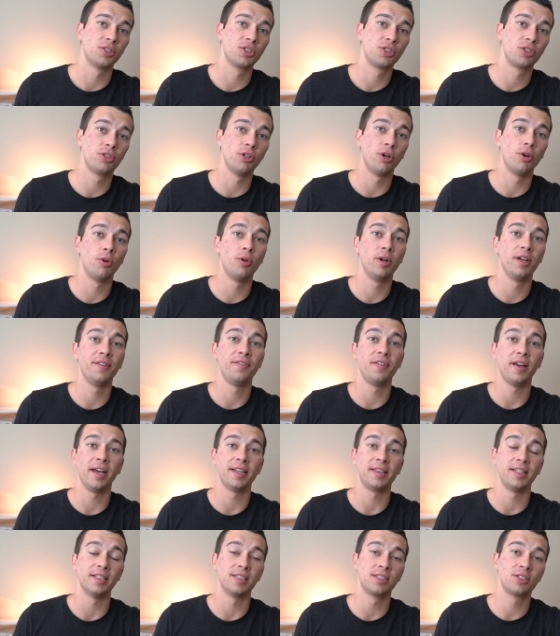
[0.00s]
So if
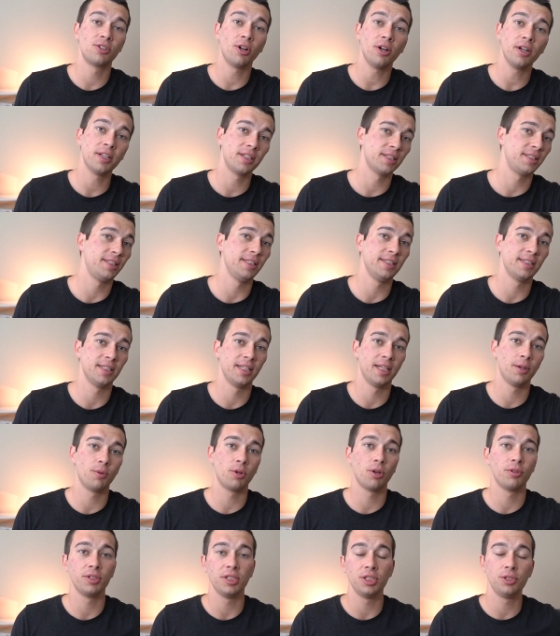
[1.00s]
at the start of the season they
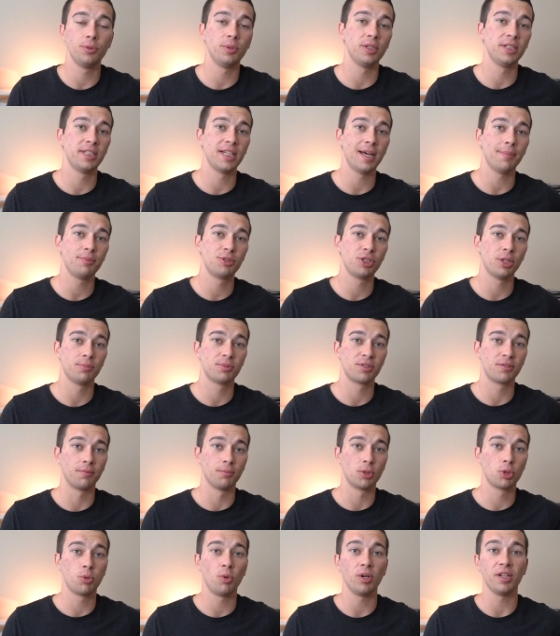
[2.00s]
were only doing depth jumps
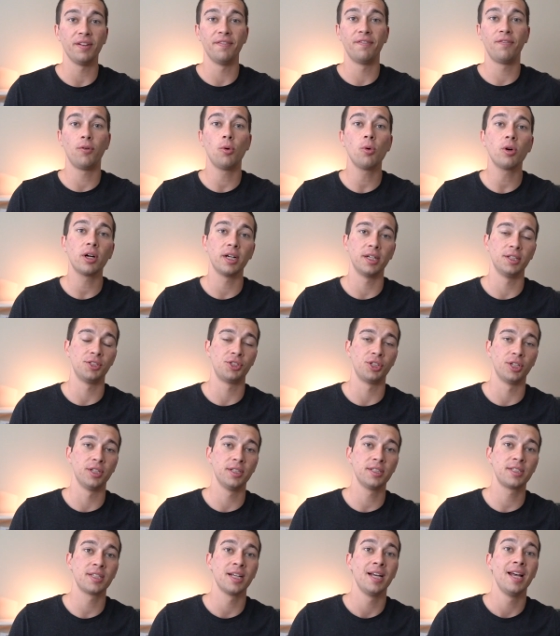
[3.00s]
from twenty-four
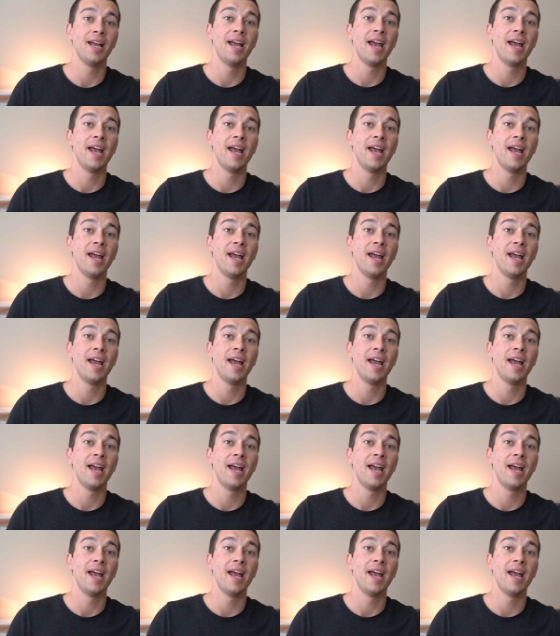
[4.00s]
inches